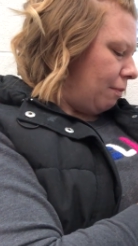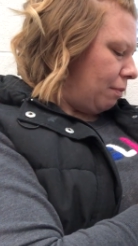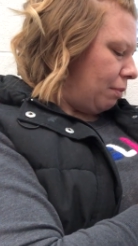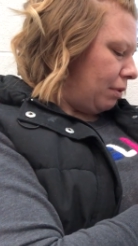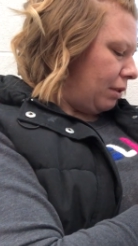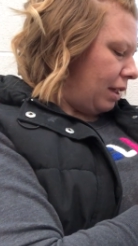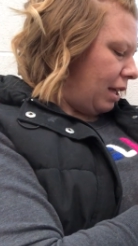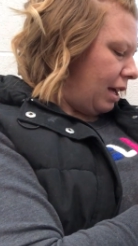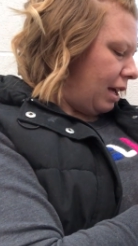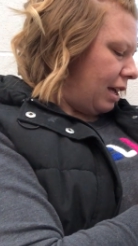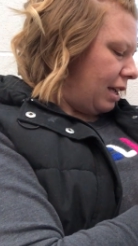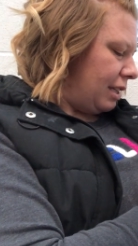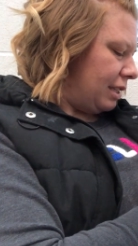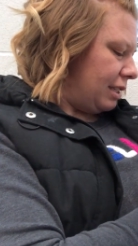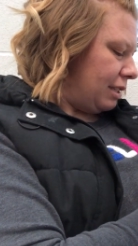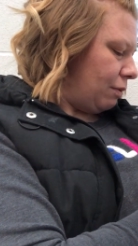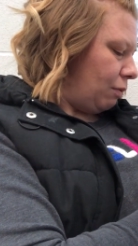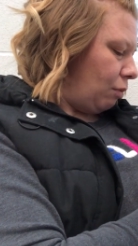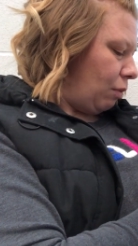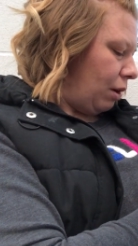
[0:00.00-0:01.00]

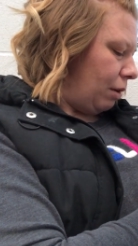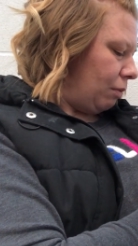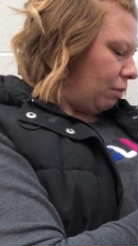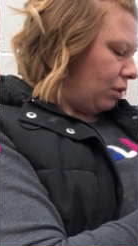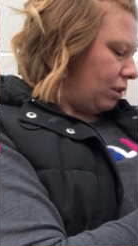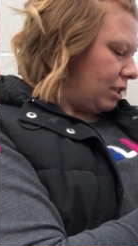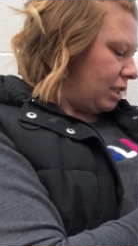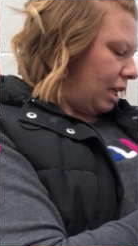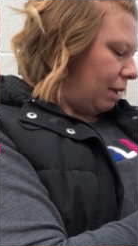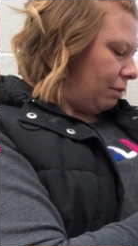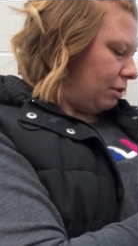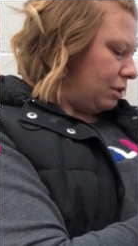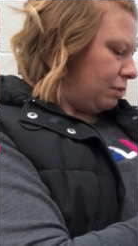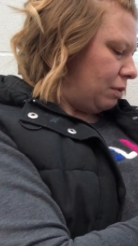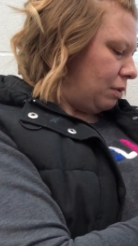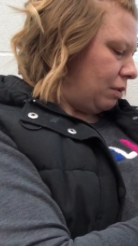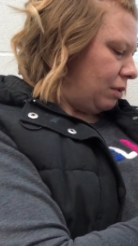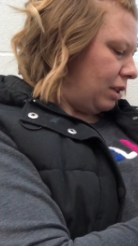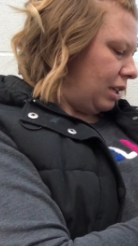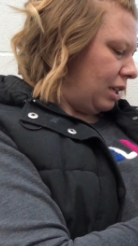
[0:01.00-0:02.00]
plus 1 more
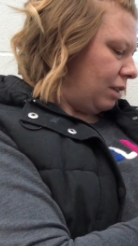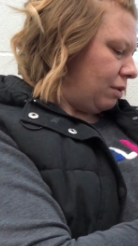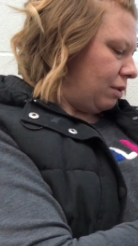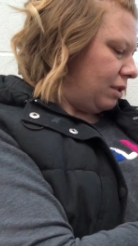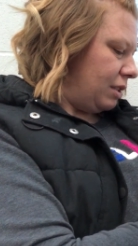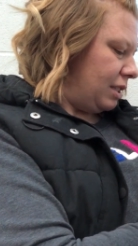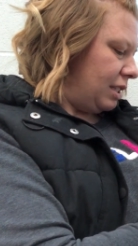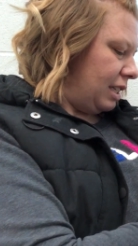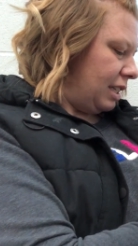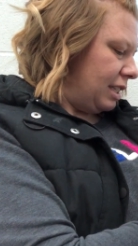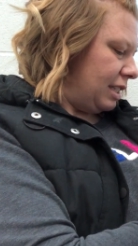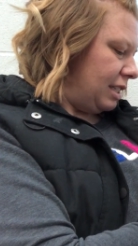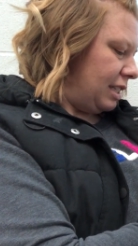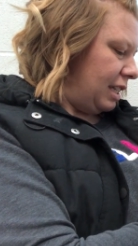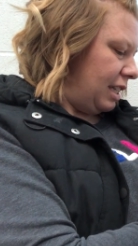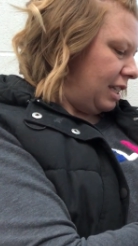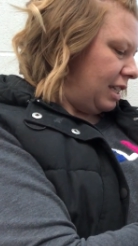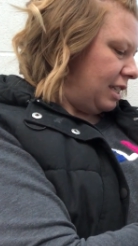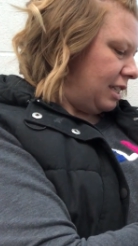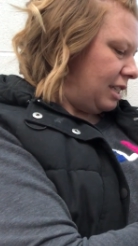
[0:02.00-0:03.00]
tablespoon equals
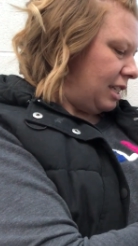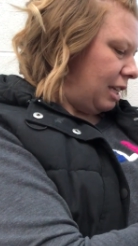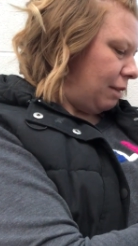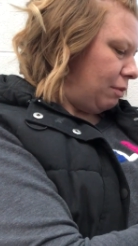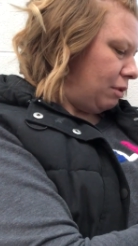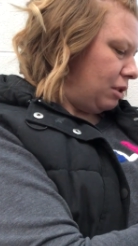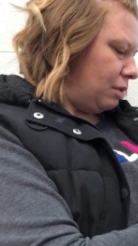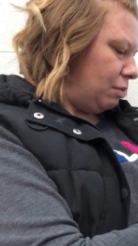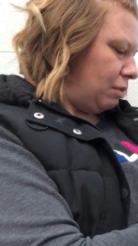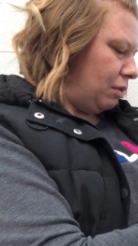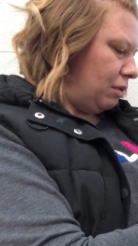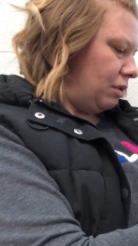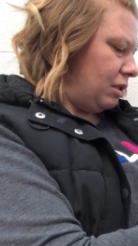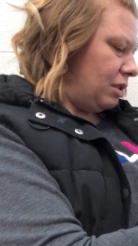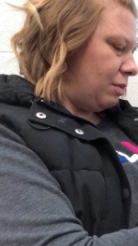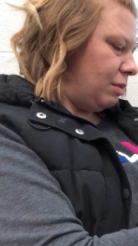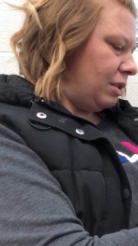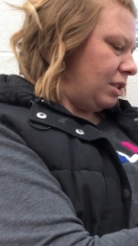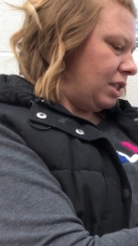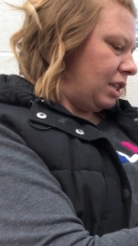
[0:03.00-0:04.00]
16
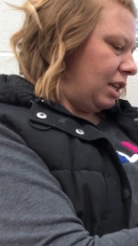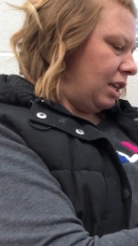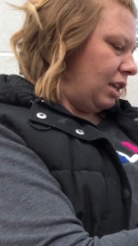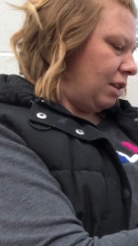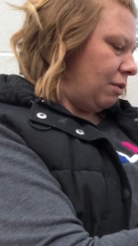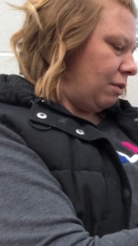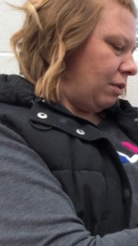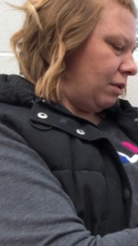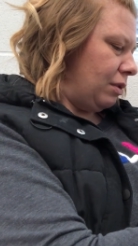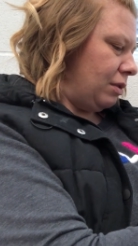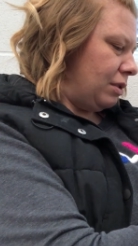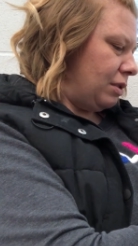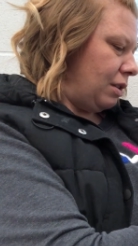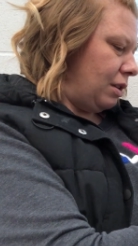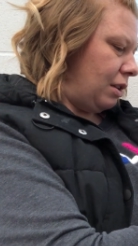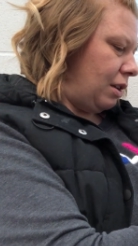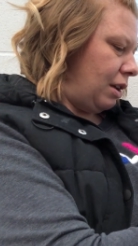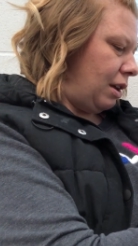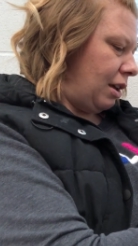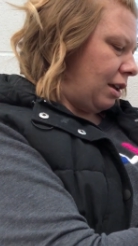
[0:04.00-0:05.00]
tablespoons, which equals
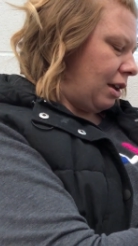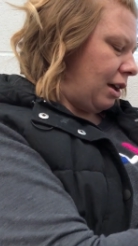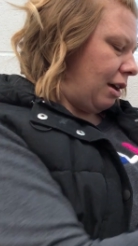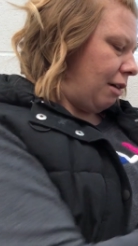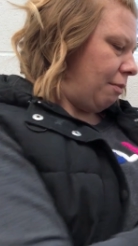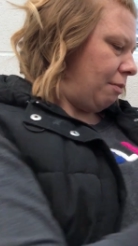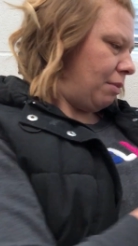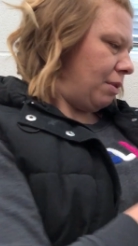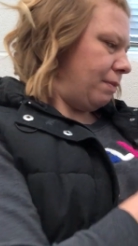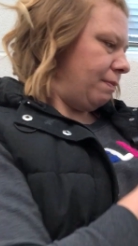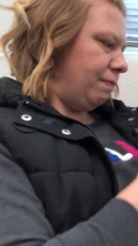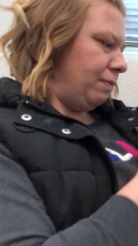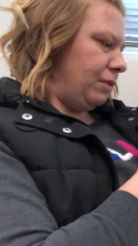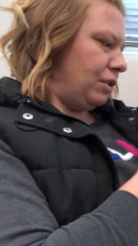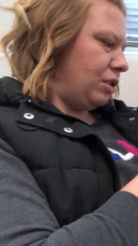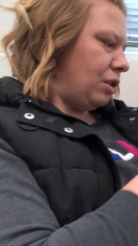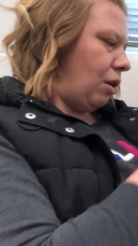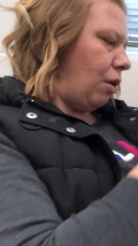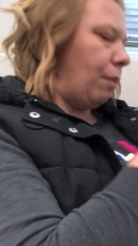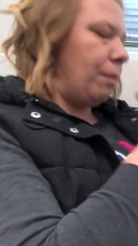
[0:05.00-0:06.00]
a cup.
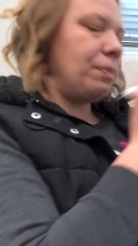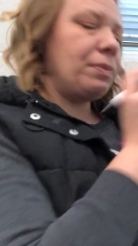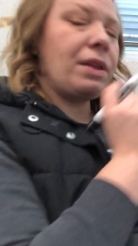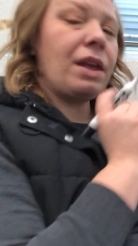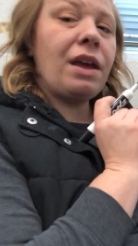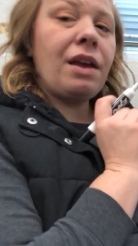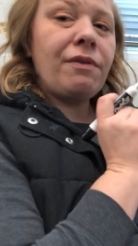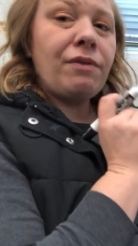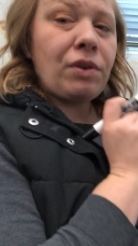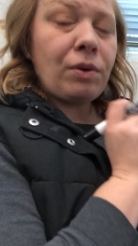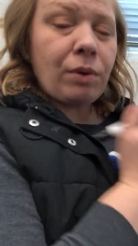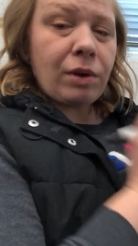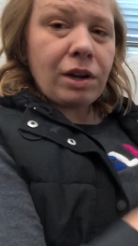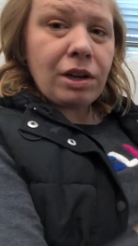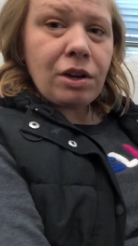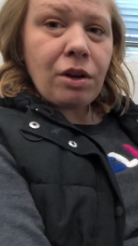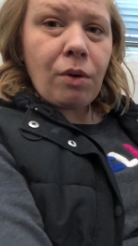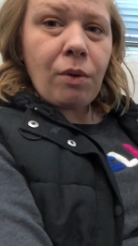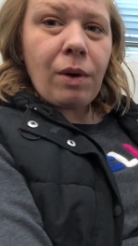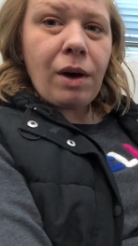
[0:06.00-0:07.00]
So if you want
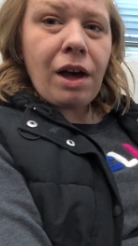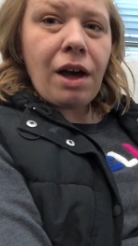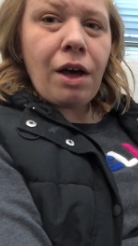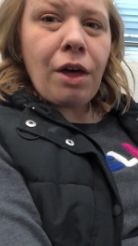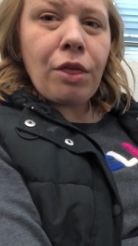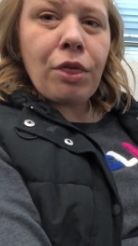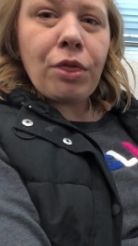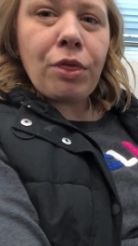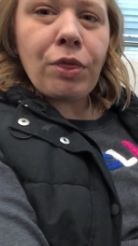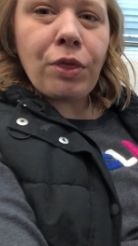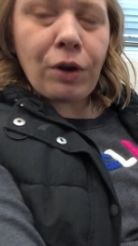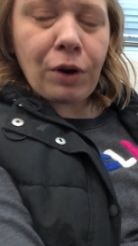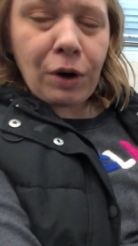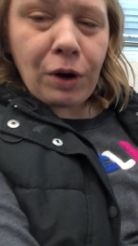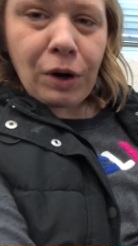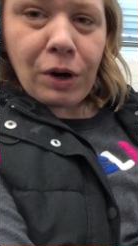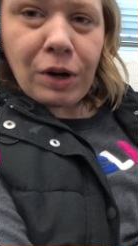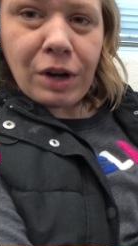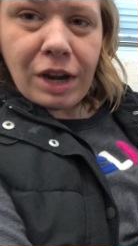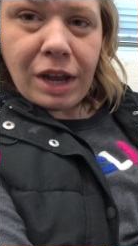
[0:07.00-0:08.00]
to know what a
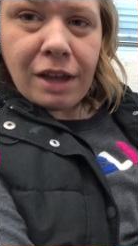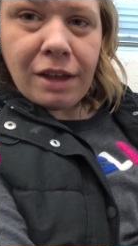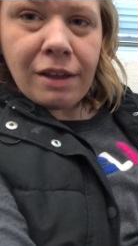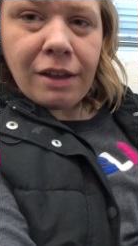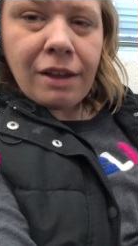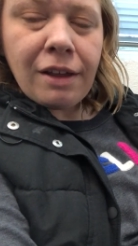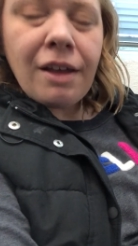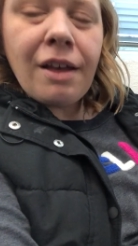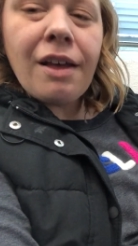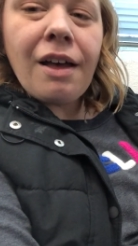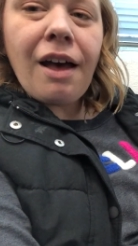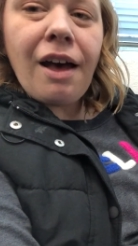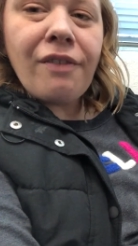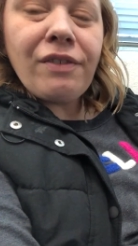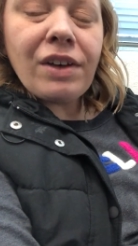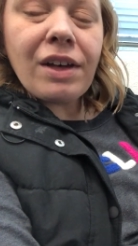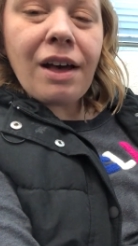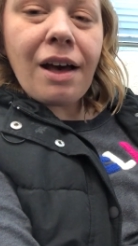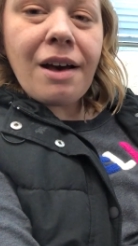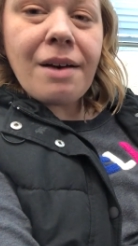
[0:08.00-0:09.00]
third of
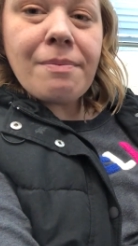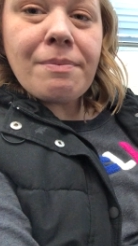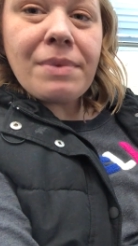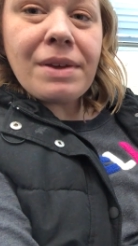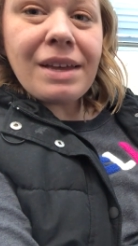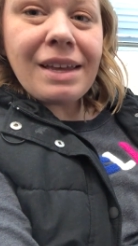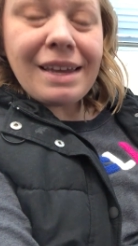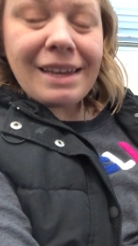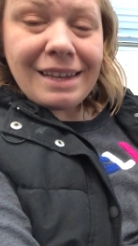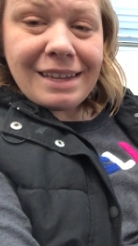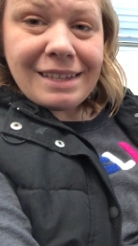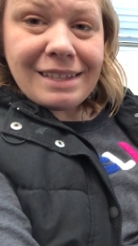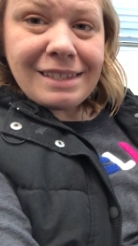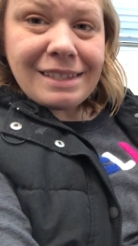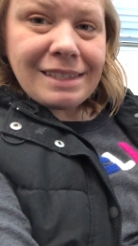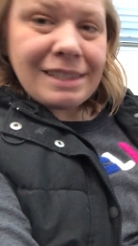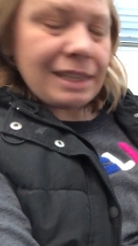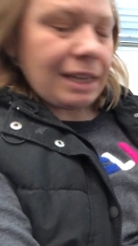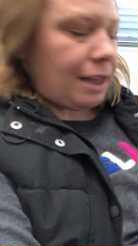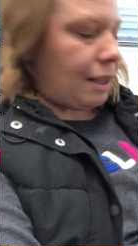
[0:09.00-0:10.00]
a cup
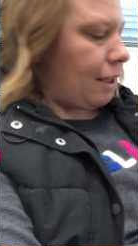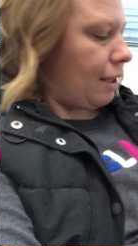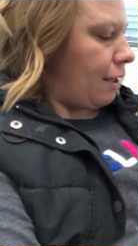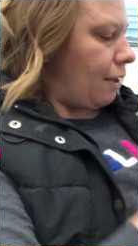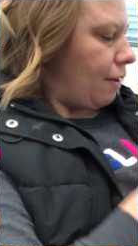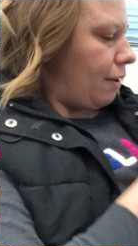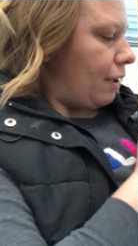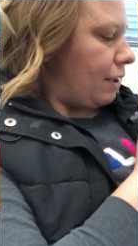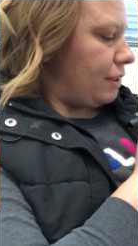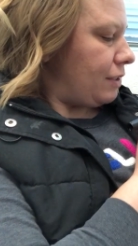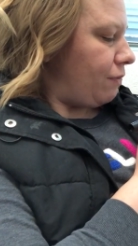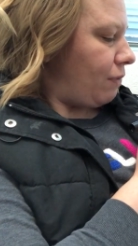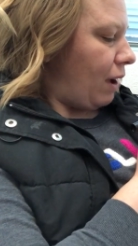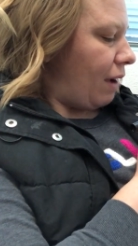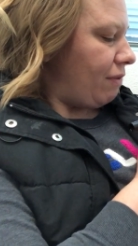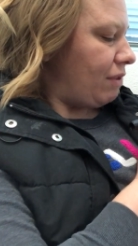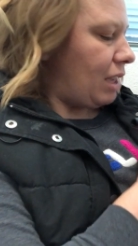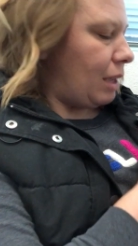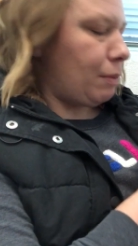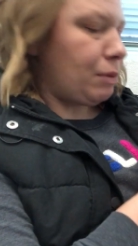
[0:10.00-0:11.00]
is
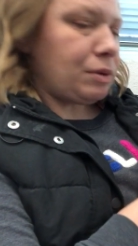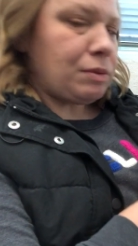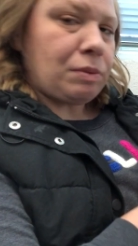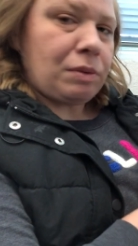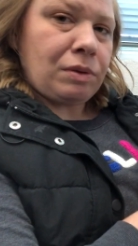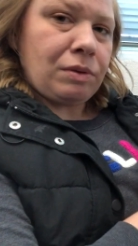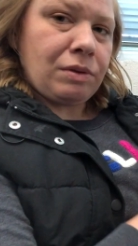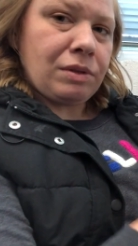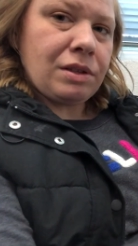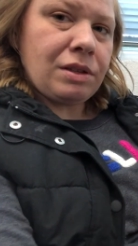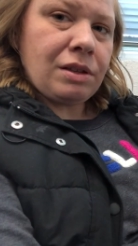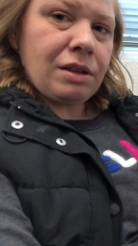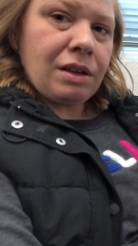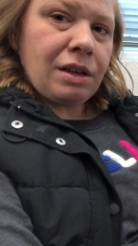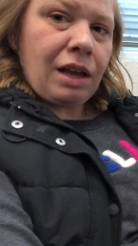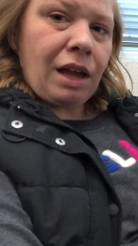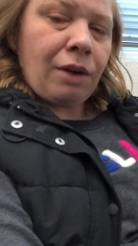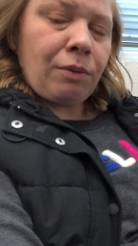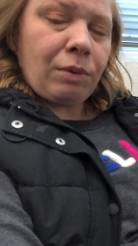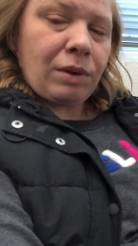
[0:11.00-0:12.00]
5 tablespoons
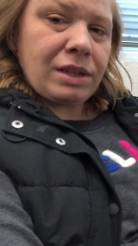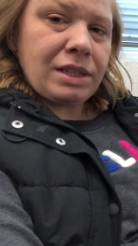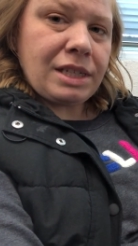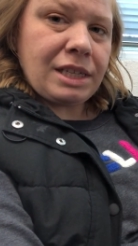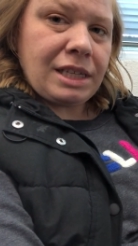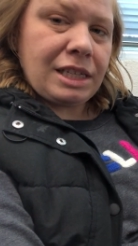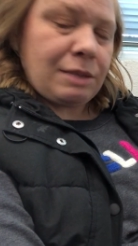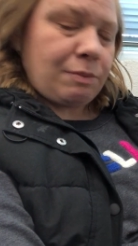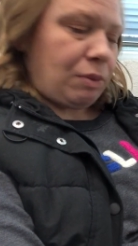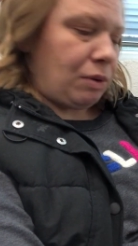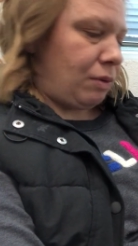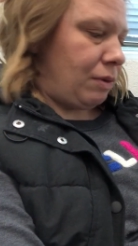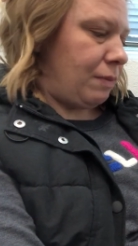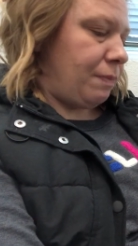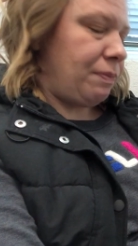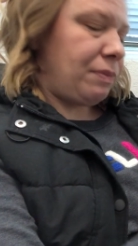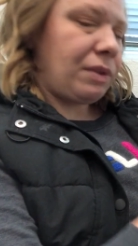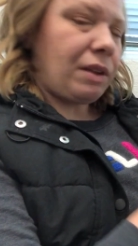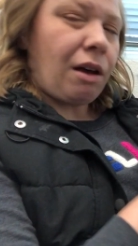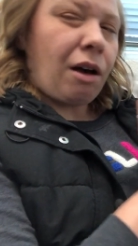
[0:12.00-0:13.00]
and 1 teaspoon.
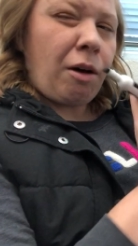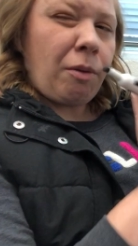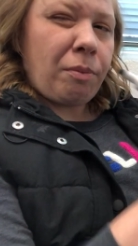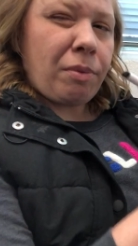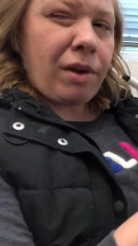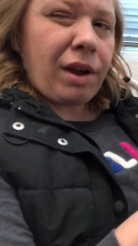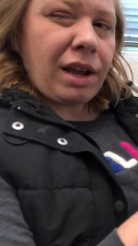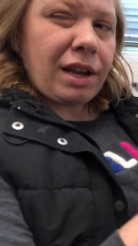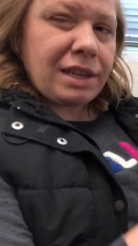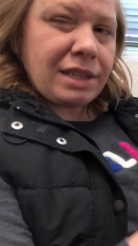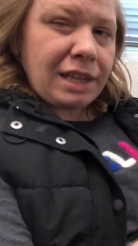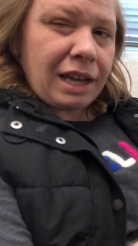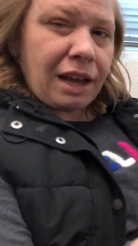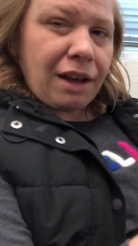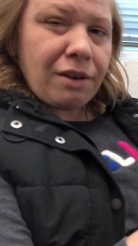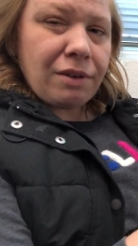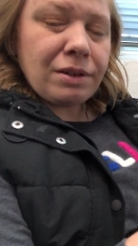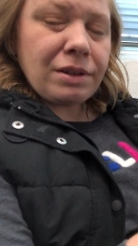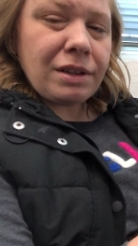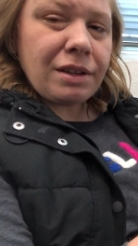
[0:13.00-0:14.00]
I'll break
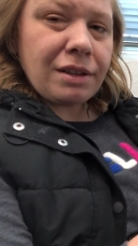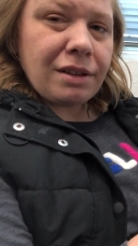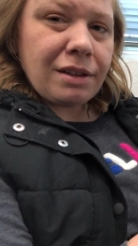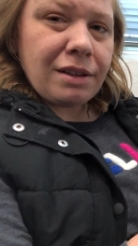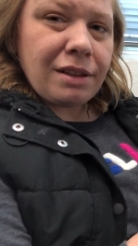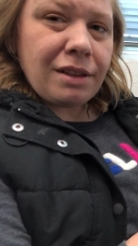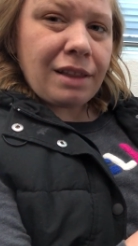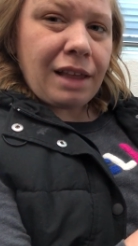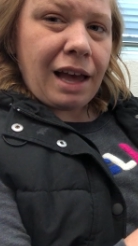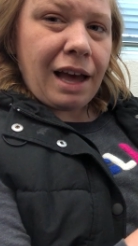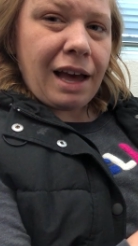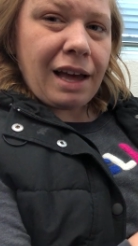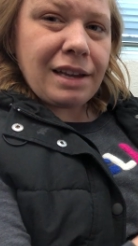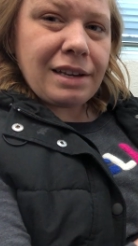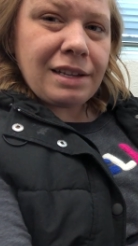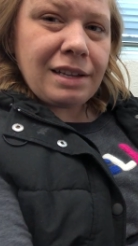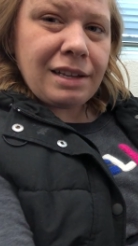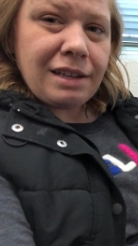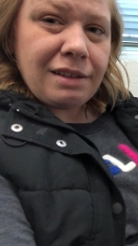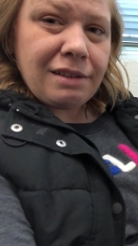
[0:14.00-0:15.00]
down
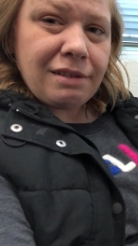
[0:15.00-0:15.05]
that